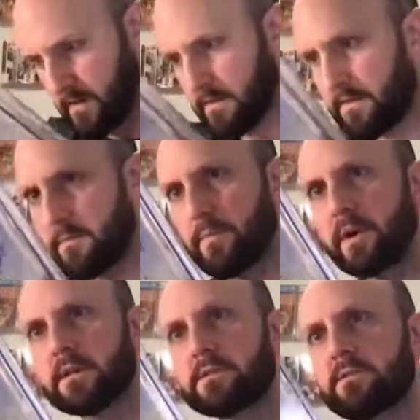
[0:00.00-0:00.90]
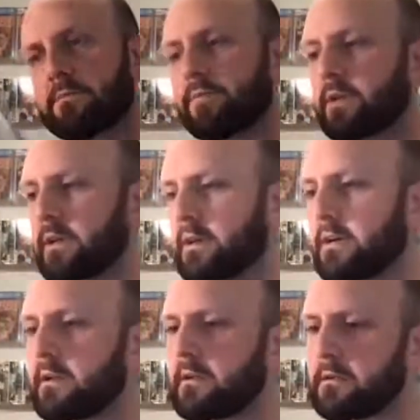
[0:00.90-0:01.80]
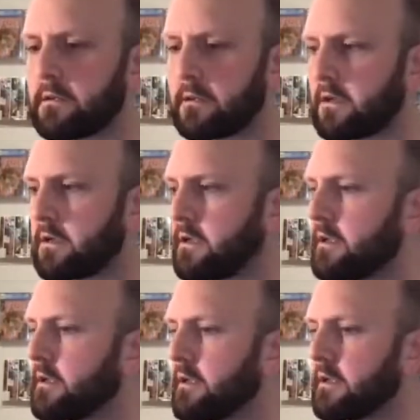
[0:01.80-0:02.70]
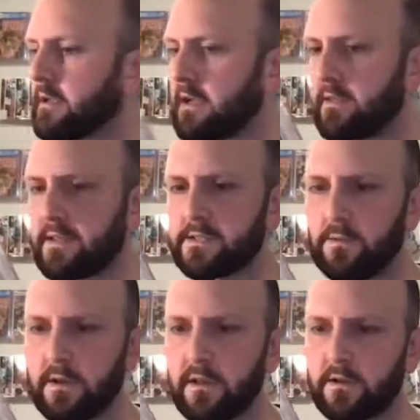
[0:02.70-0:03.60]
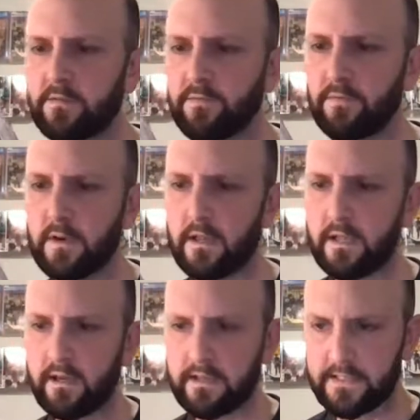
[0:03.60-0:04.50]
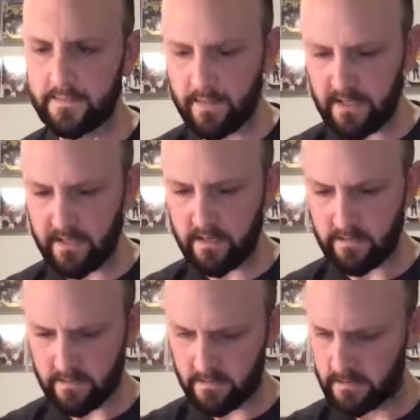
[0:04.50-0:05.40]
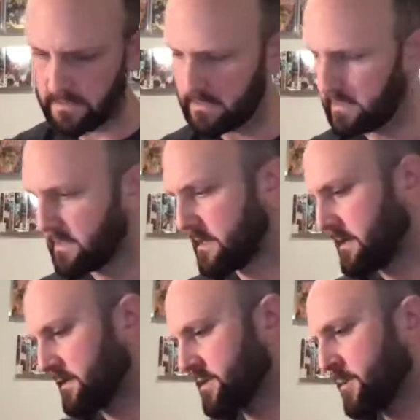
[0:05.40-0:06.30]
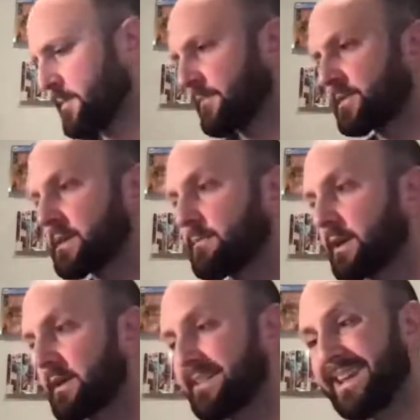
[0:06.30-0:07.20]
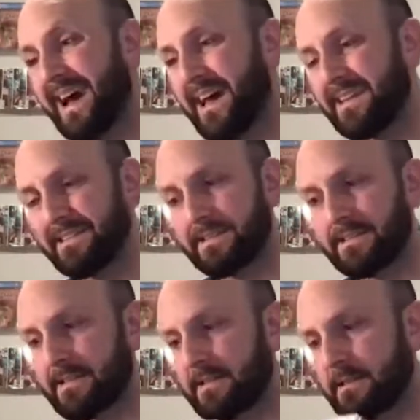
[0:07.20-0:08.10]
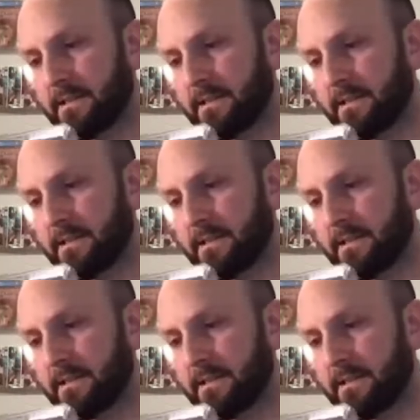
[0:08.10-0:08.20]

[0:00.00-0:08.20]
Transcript: I think the book is doing pretty good. Yeah, this one looked really good to me. I was hoping for something in the 9s.